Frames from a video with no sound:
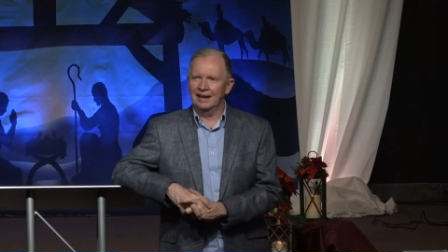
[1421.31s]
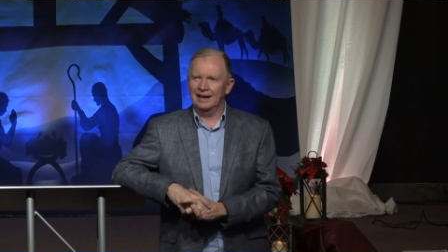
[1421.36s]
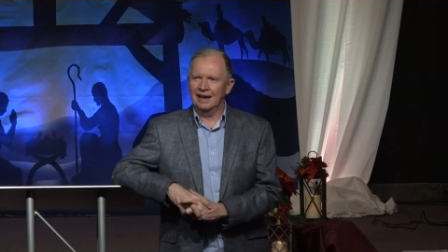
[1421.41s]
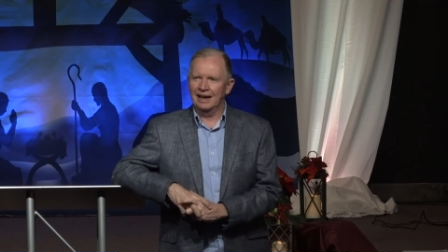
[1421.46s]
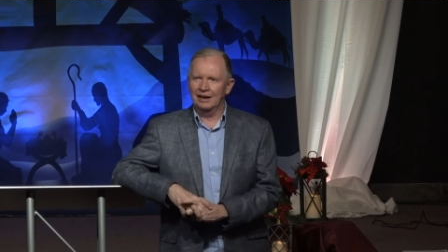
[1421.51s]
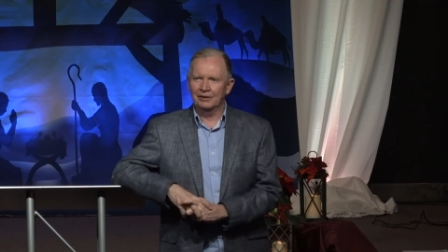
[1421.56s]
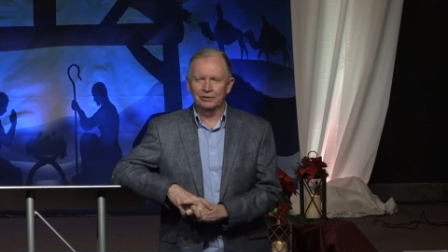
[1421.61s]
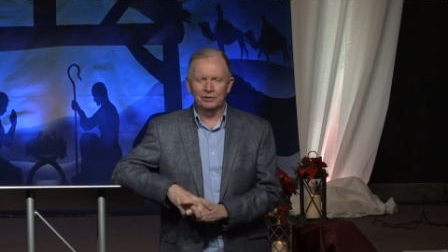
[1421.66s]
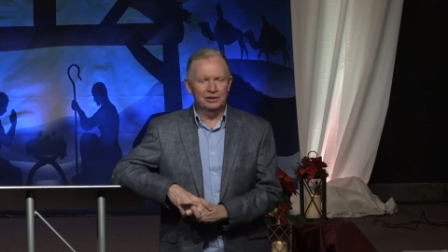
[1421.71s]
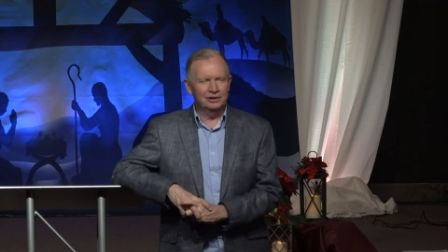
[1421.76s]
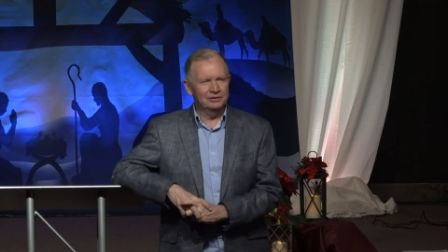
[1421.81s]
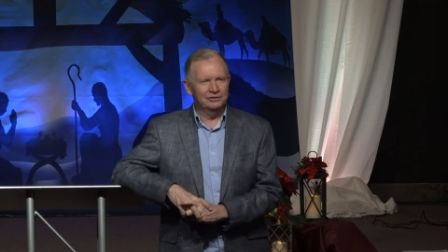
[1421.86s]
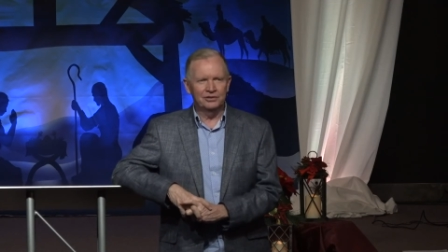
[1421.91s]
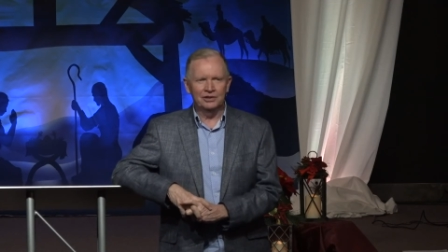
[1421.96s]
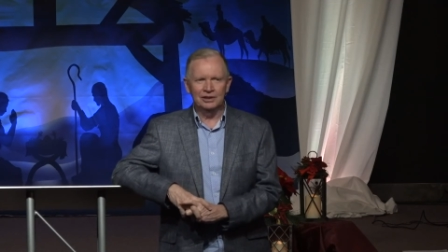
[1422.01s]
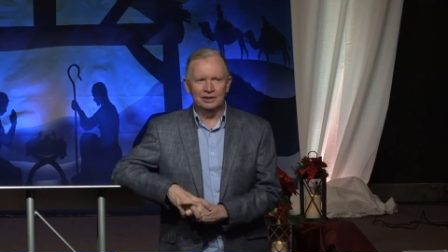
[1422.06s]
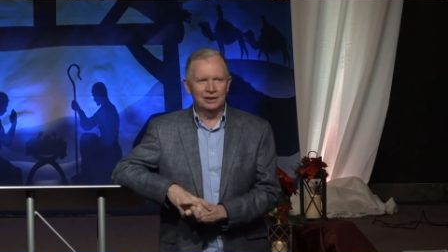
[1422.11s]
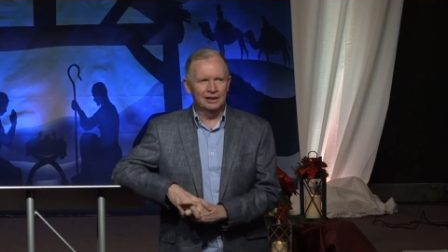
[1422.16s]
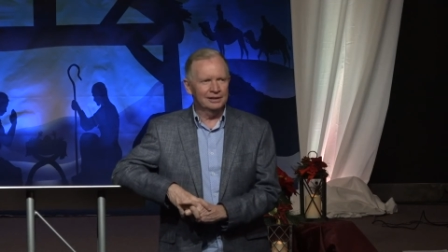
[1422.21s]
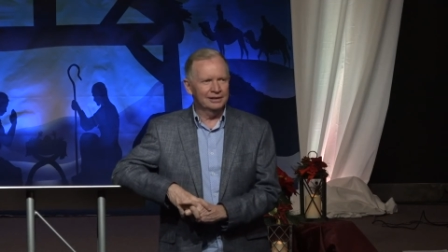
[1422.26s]
I really
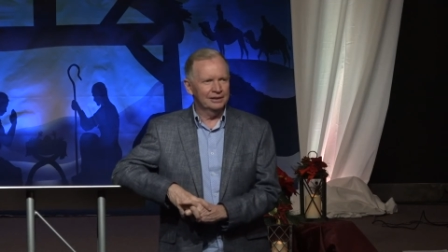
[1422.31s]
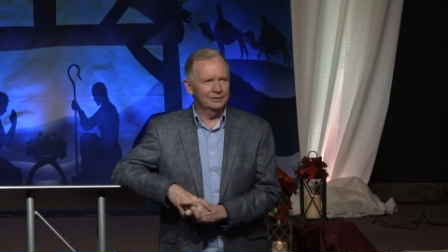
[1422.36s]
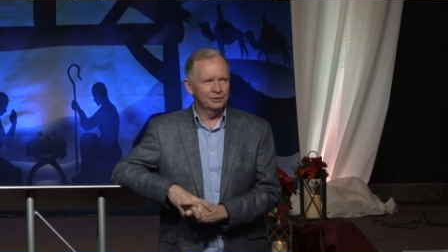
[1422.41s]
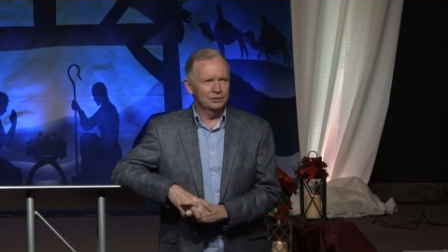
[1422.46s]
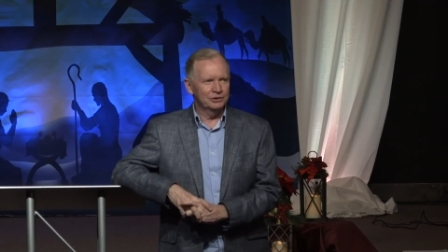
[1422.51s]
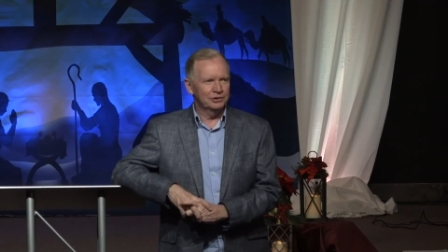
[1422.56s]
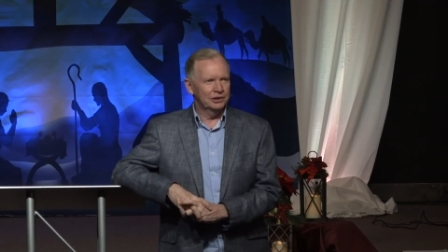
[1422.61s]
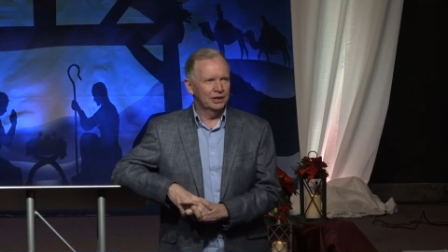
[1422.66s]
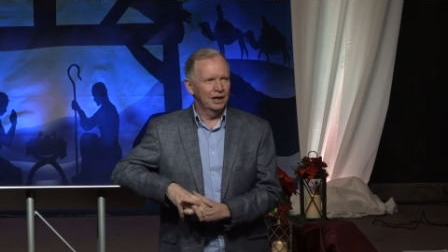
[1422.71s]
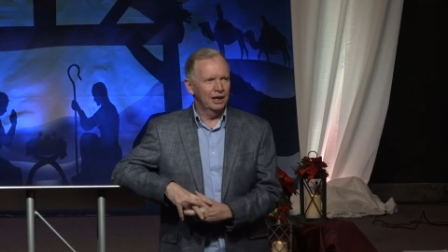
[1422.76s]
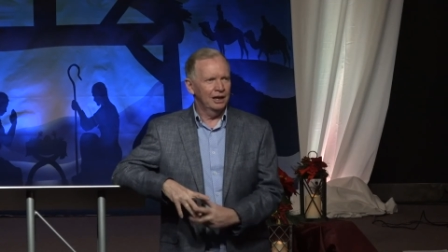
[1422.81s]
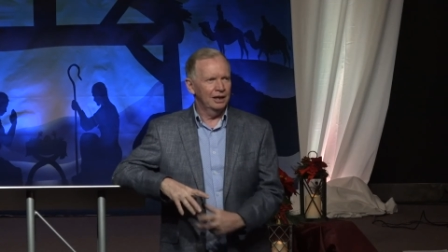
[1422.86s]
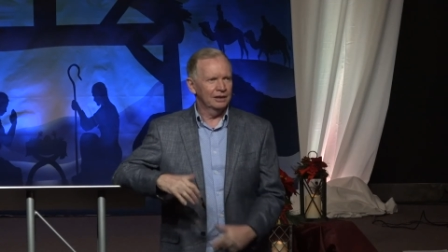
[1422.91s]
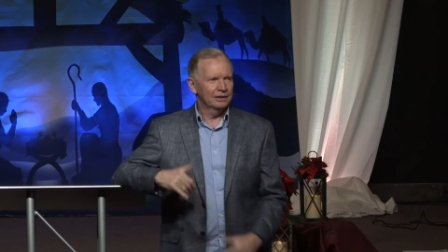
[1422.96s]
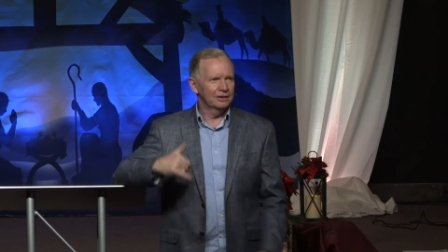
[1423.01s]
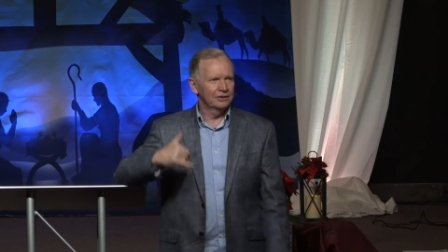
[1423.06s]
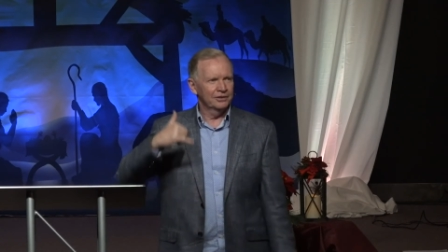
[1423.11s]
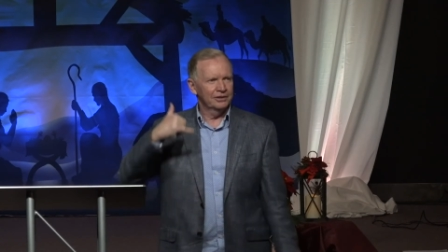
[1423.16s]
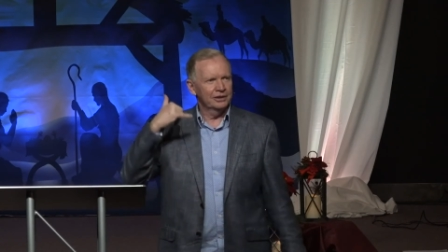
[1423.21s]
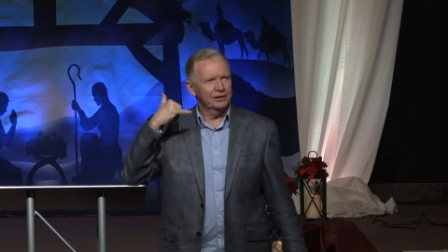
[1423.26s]
felt like it was God
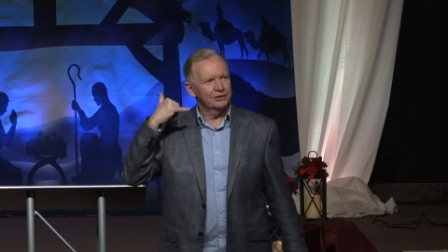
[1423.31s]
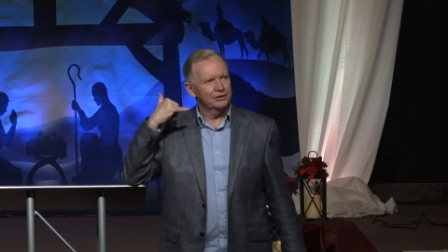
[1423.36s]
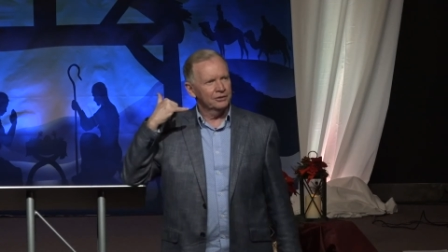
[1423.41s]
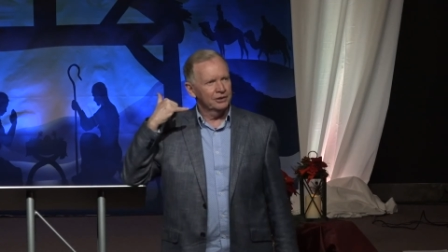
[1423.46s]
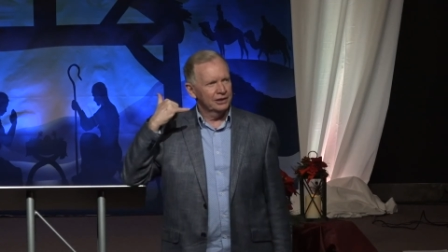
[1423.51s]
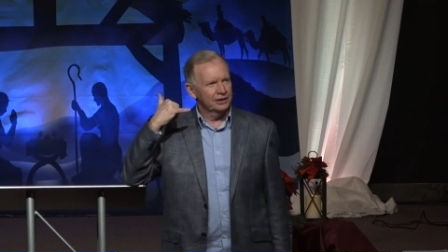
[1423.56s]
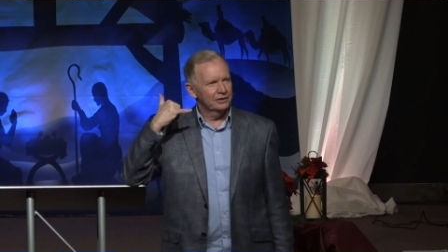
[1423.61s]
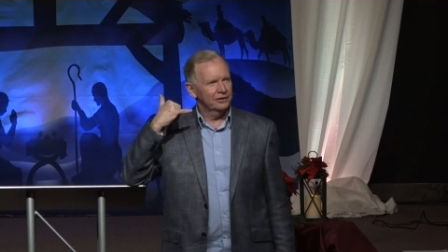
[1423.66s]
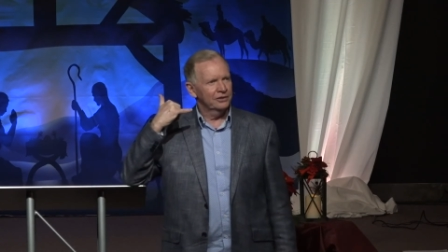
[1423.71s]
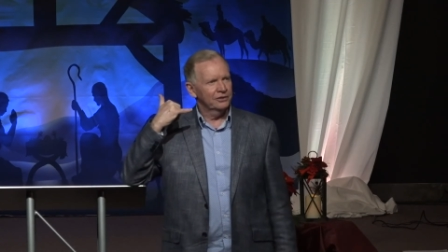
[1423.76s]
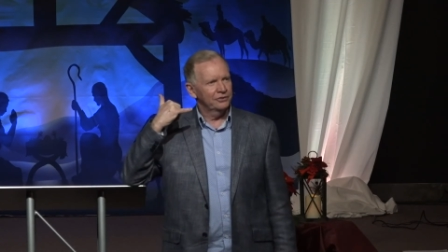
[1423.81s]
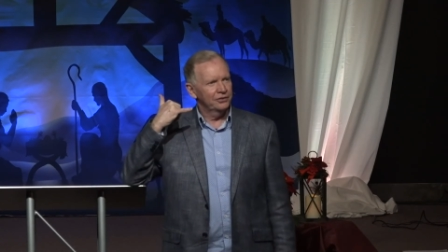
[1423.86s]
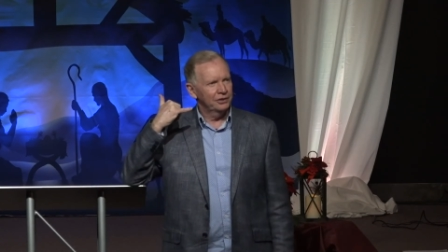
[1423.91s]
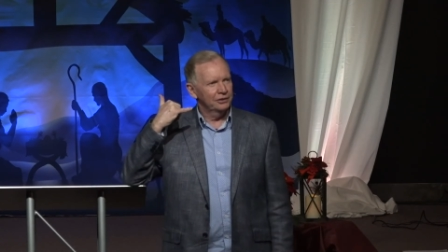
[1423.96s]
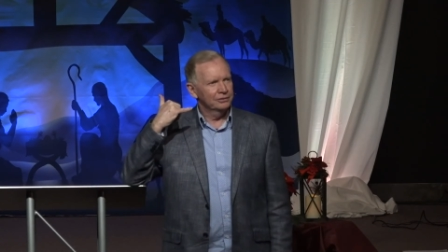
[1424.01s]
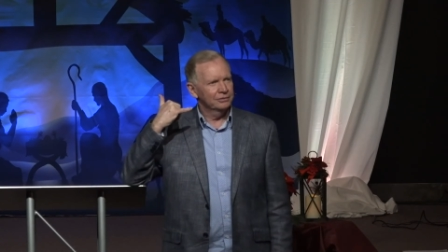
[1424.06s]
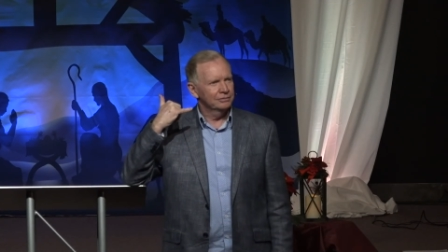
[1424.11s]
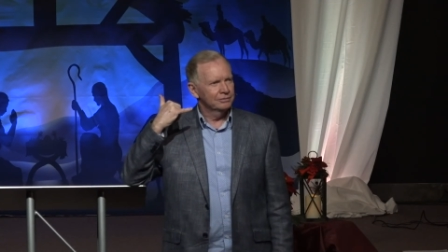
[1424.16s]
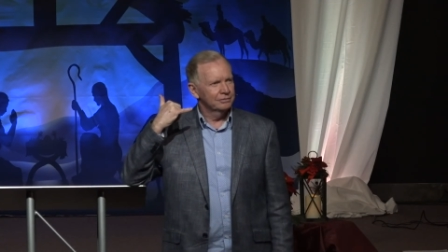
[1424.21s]
on the other end of the phone.